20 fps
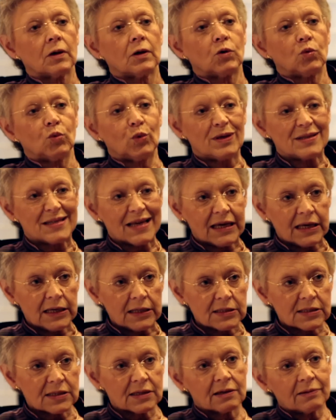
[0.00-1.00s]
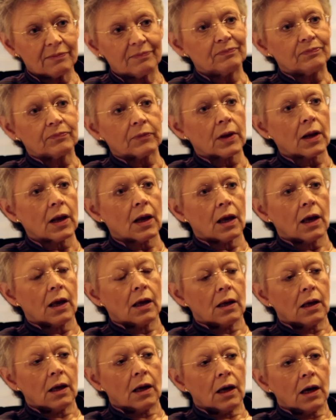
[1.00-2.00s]
with AIDS.
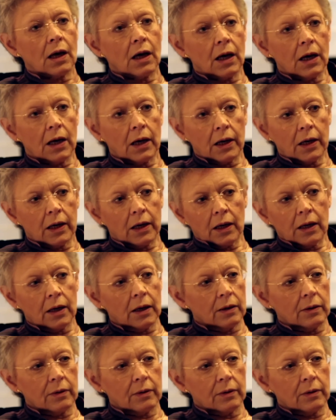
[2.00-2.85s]
Uh,